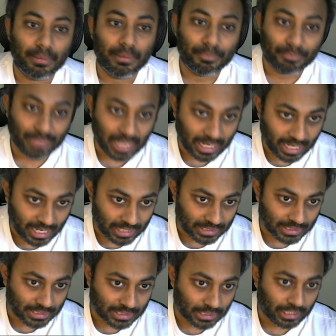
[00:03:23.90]
Black can
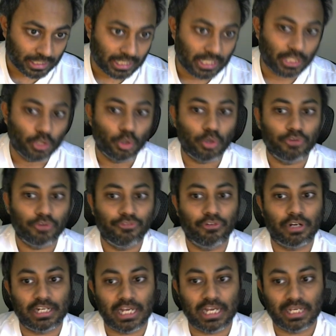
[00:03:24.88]
certainly go out
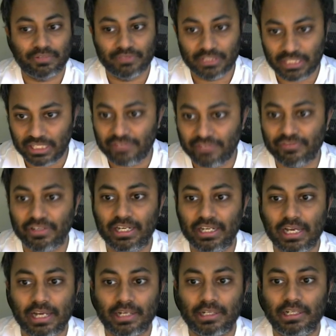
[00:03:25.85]
for attack with e5
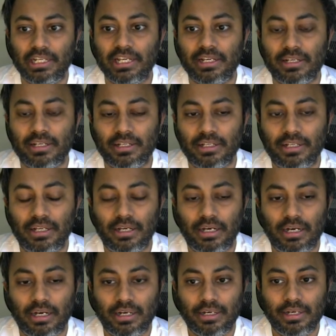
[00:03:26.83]
directly,
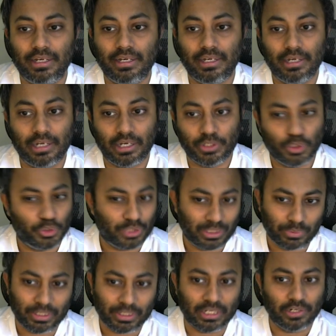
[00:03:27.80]
and usually
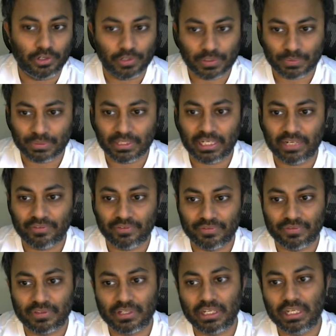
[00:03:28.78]
white continues with knight
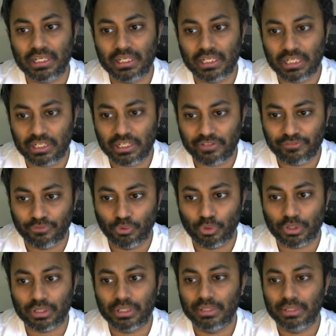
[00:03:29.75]
f3,
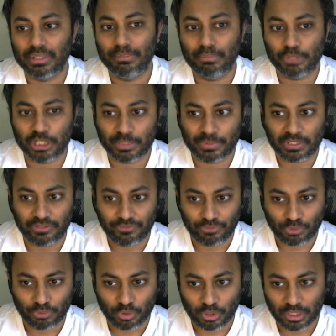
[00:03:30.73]
ed4, bishop
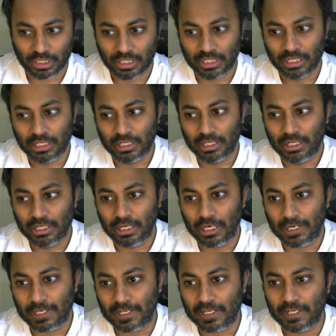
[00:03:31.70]
c4,
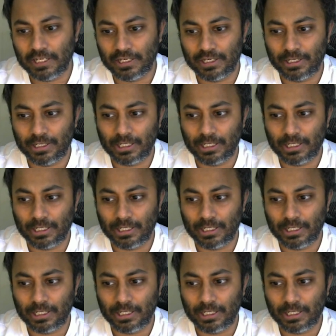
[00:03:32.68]
and here,